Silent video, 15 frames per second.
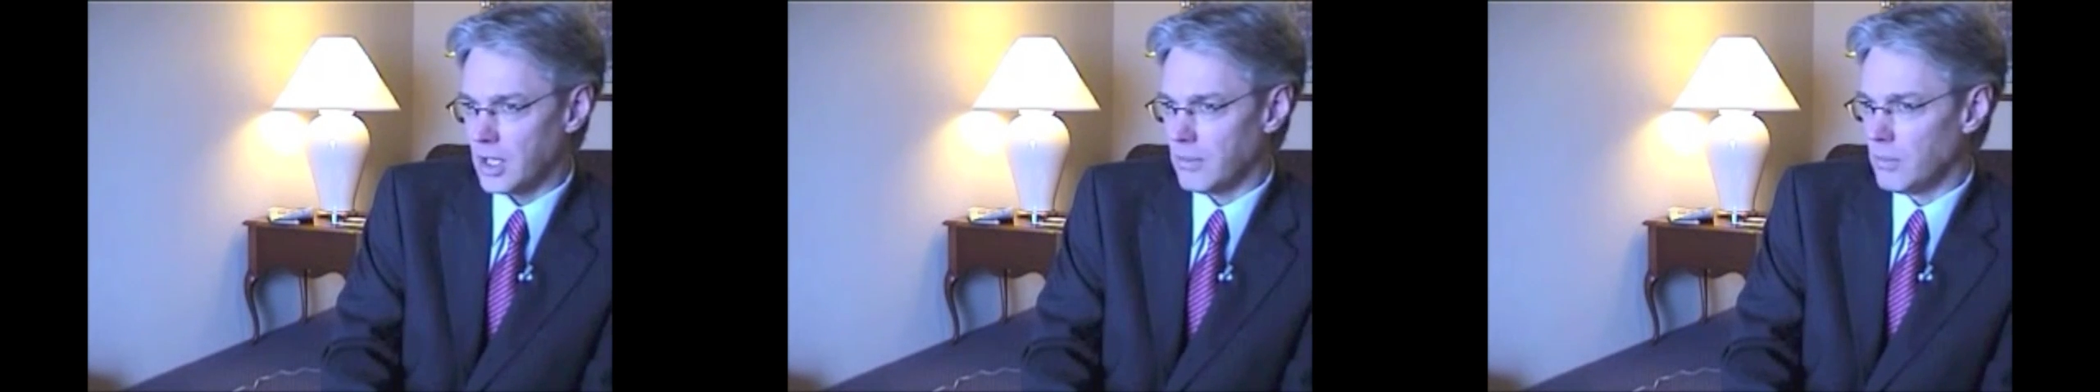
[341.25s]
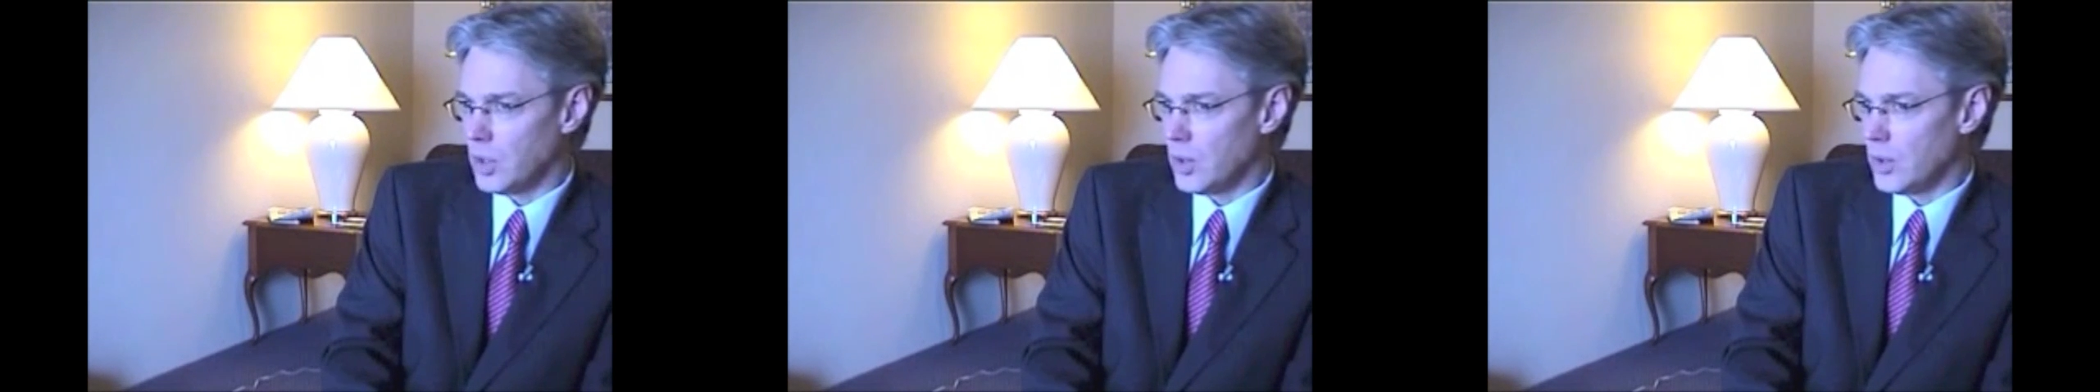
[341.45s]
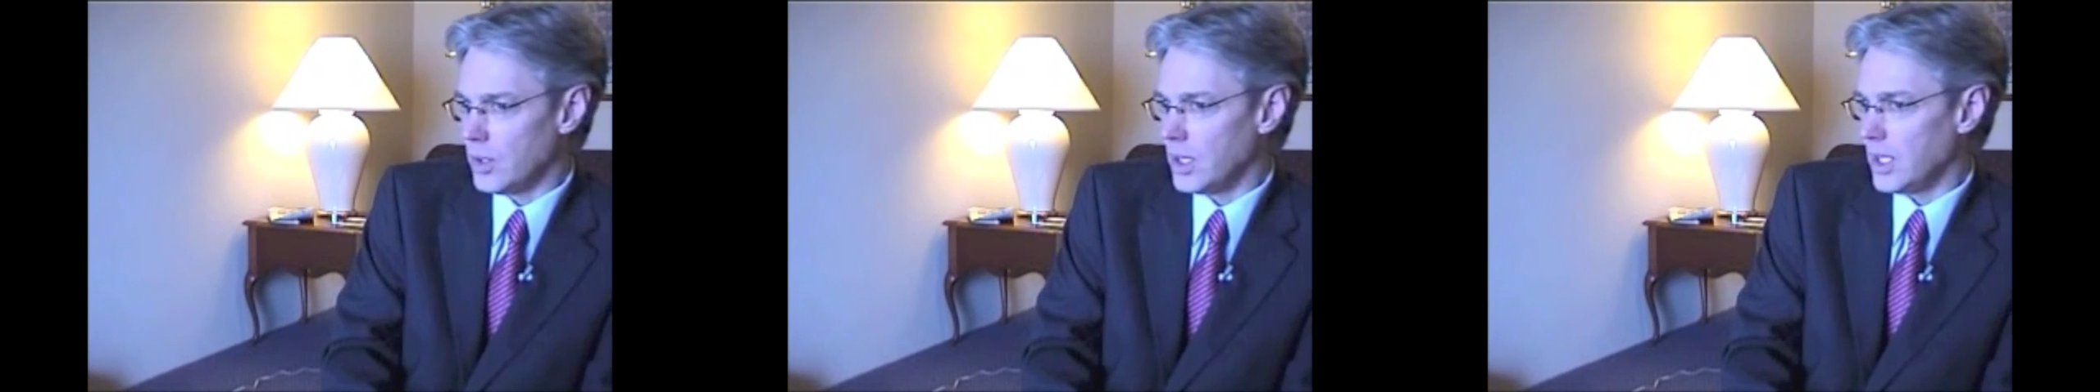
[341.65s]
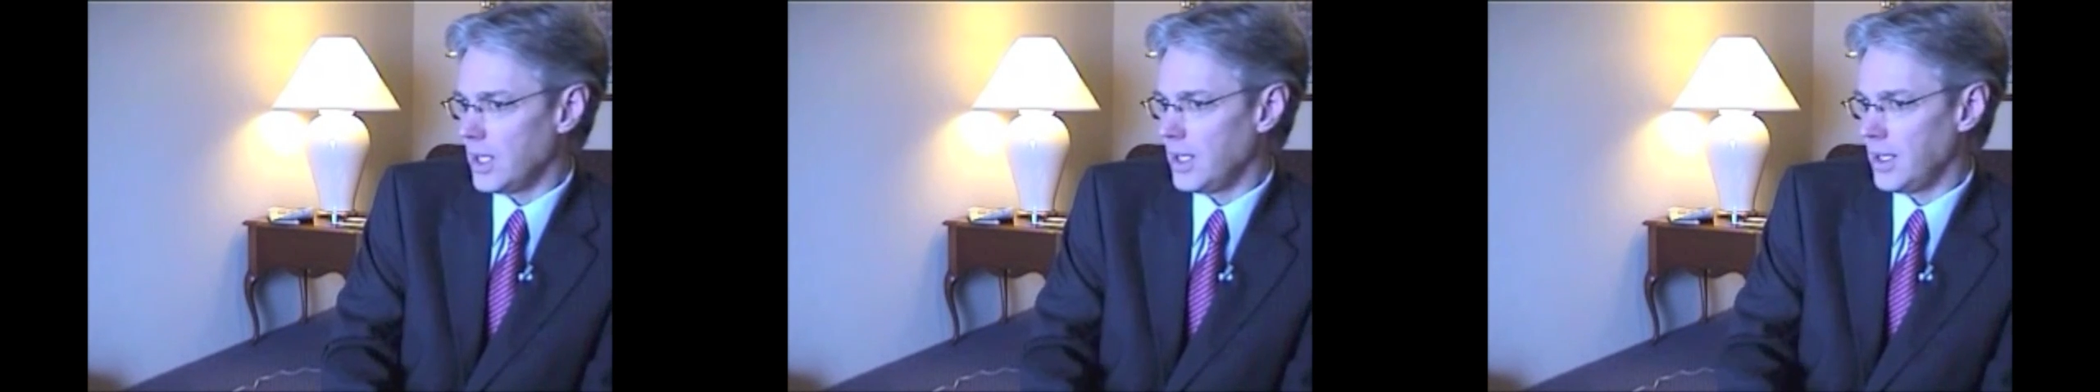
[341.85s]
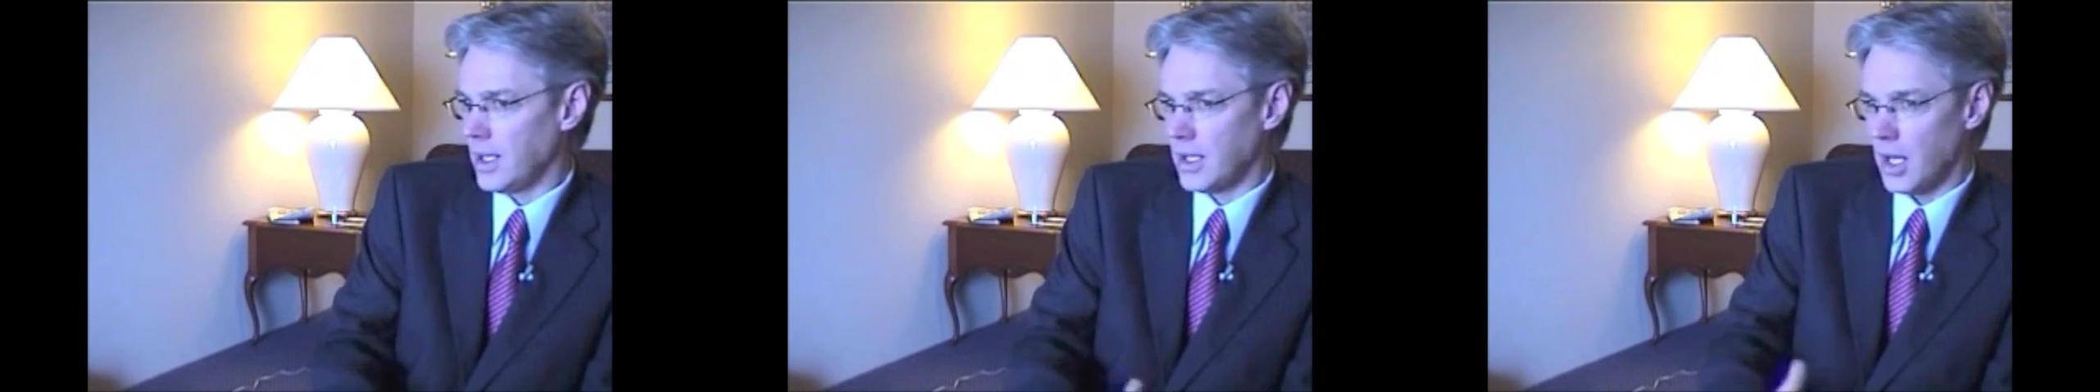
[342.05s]

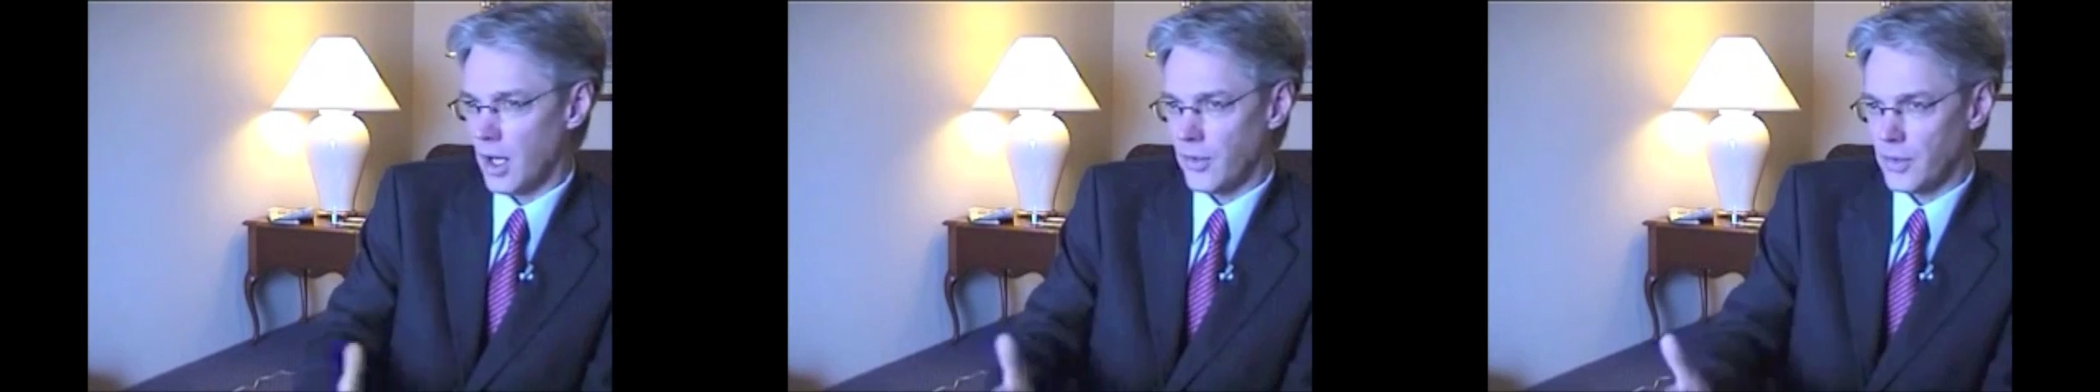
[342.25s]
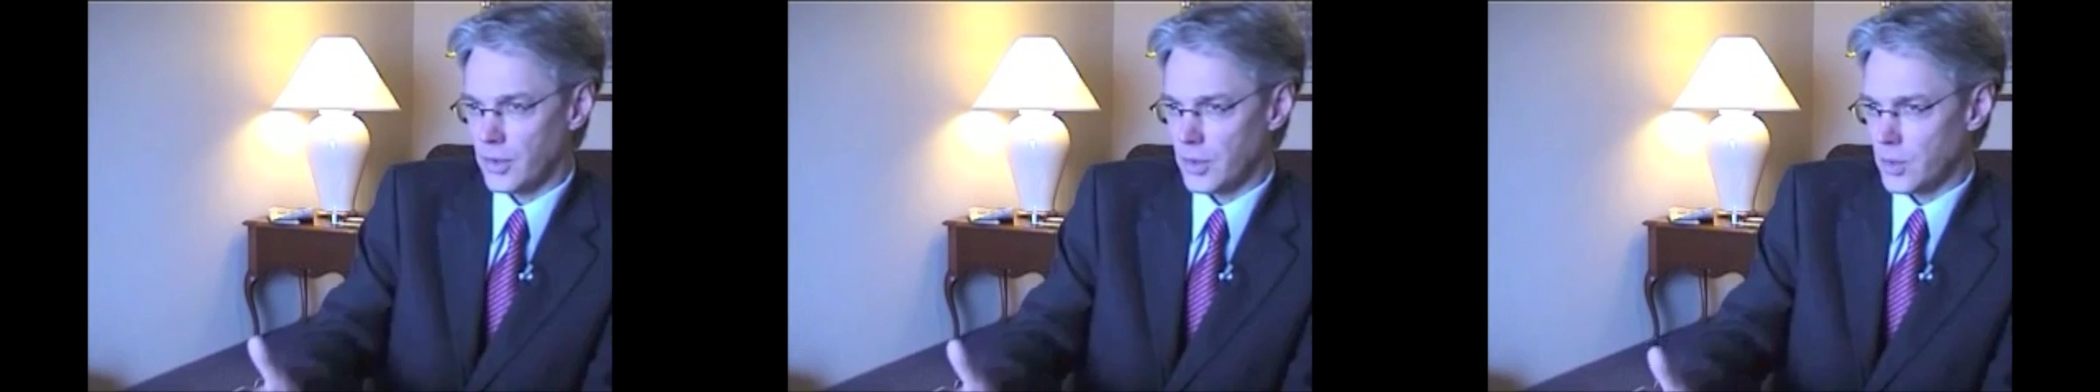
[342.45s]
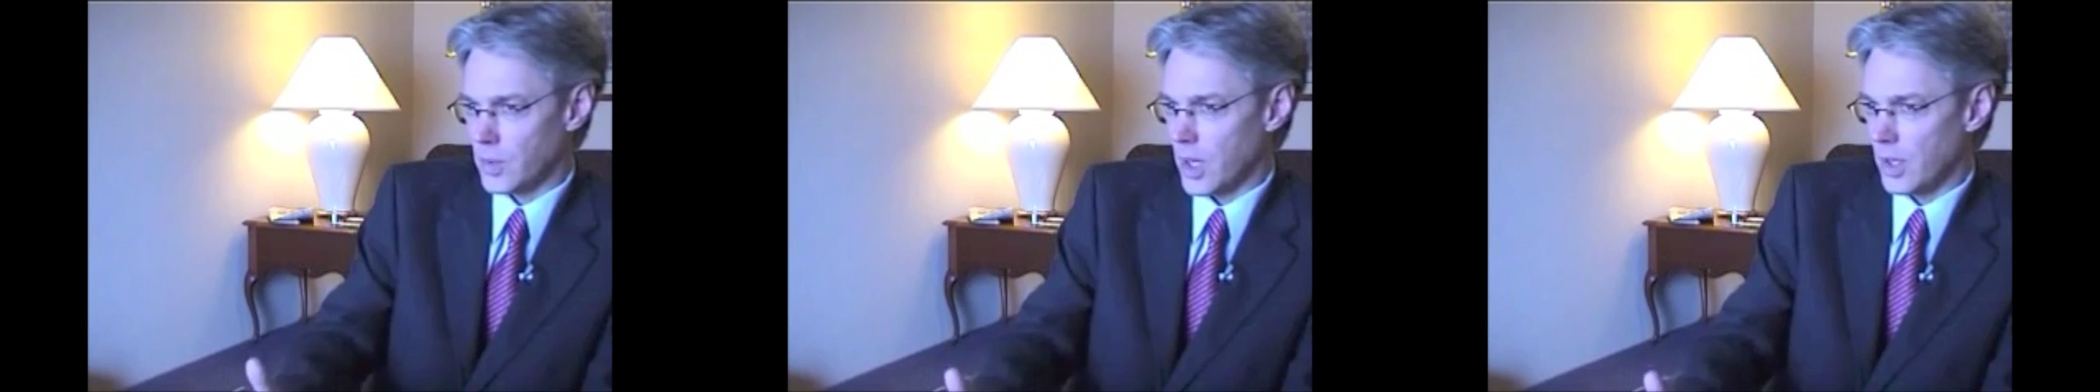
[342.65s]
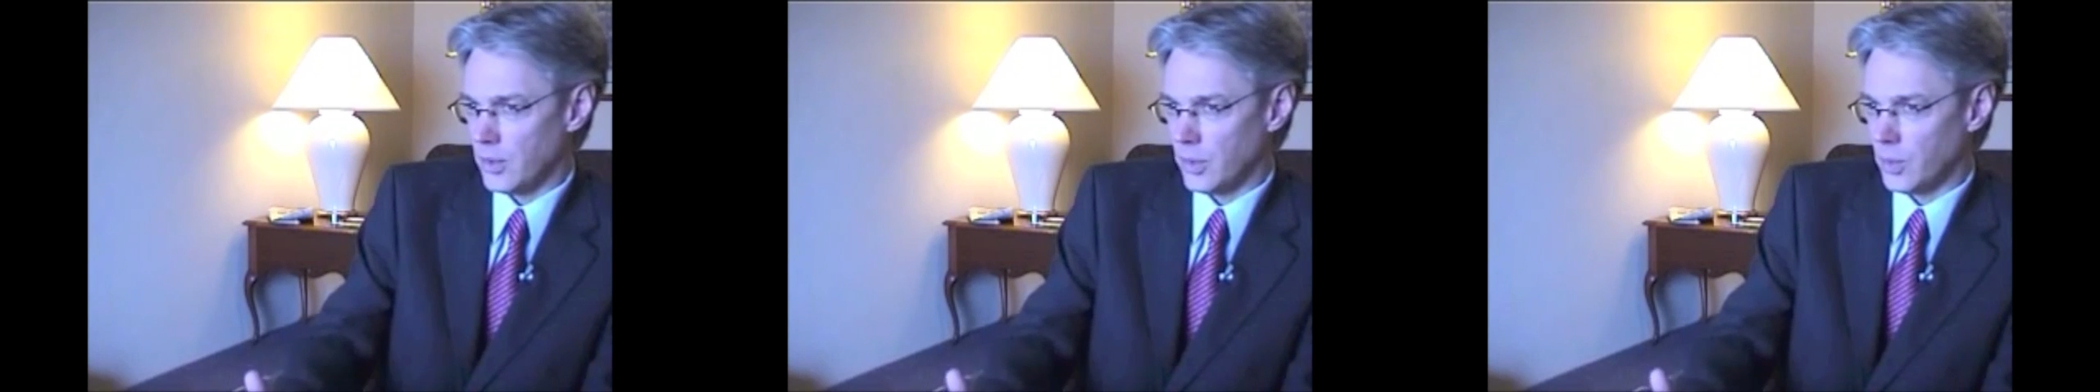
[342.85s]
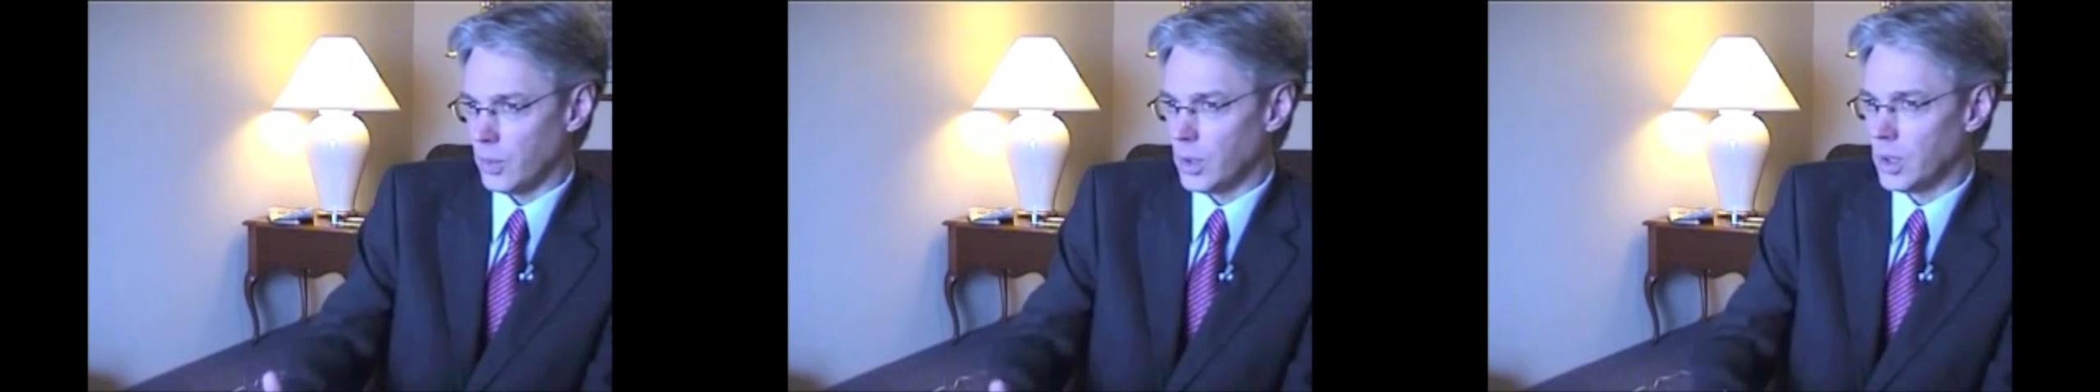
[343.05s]
community and others
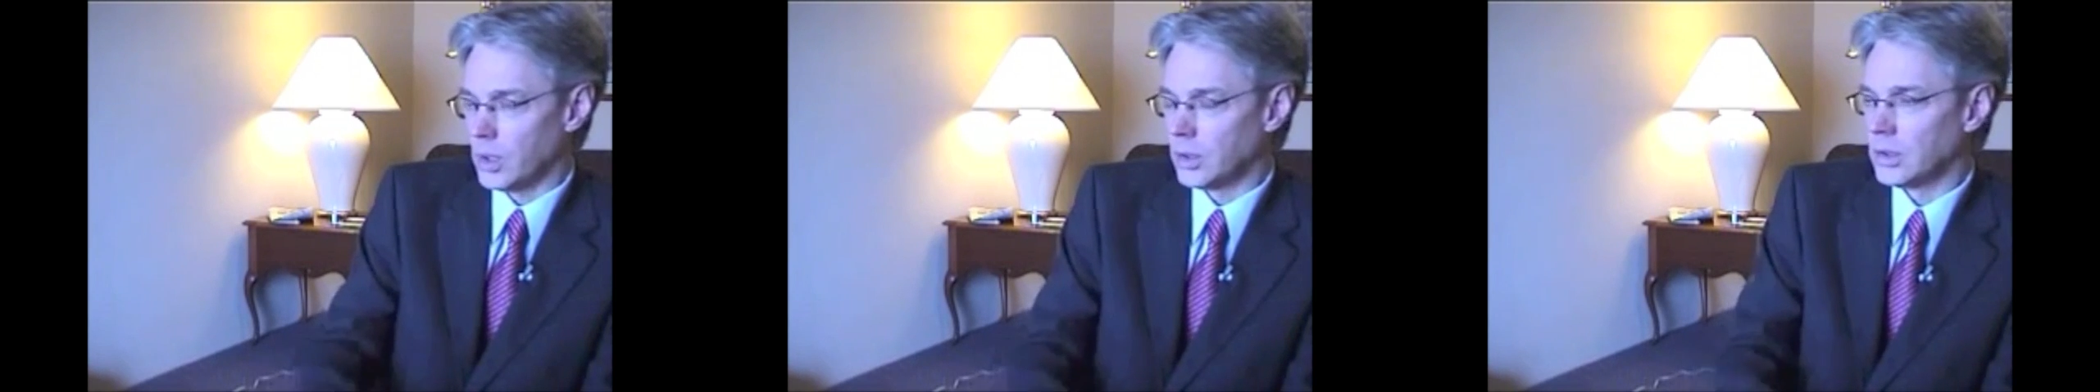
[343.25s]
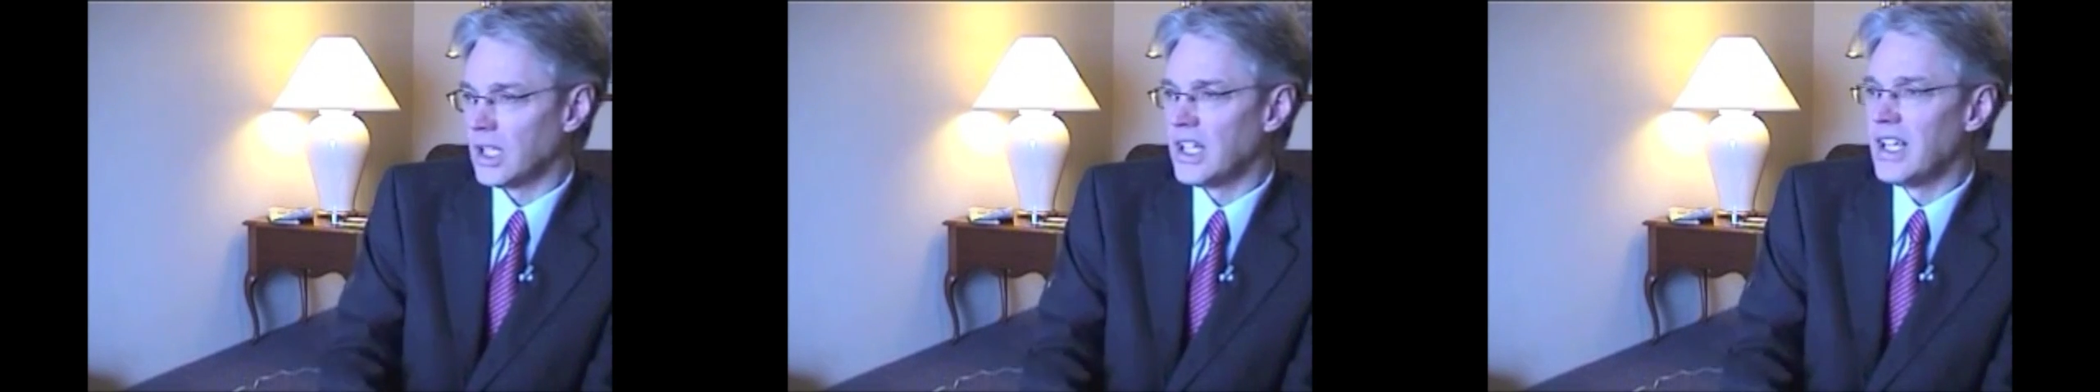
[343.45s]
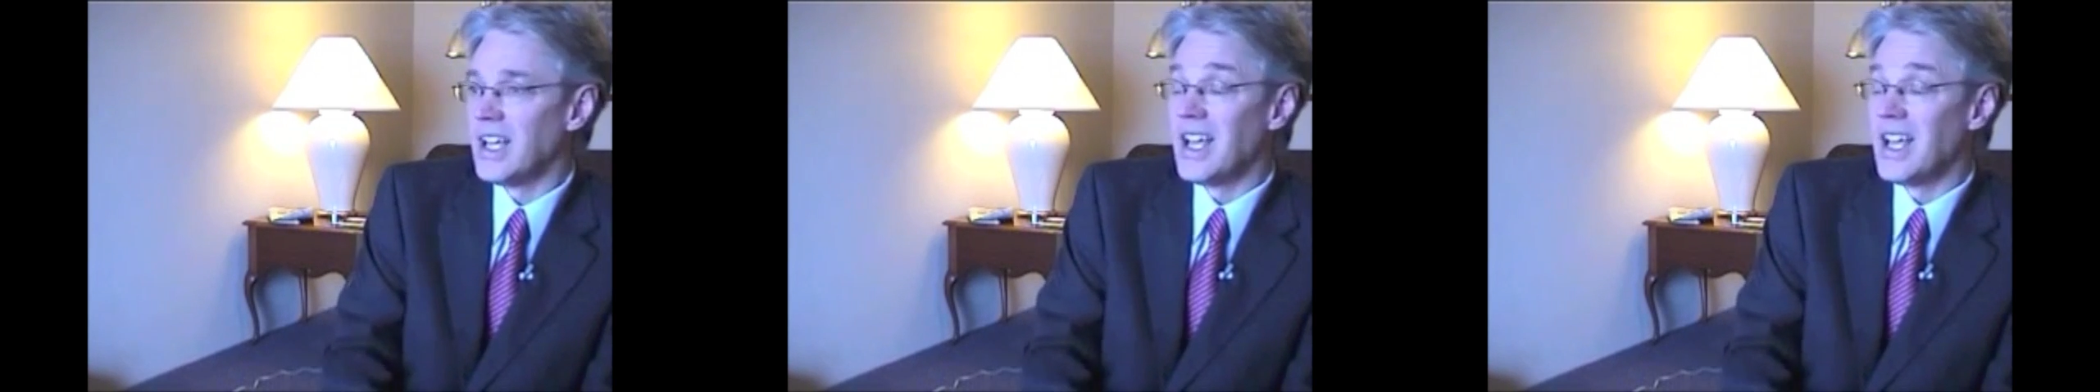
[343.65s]
around the world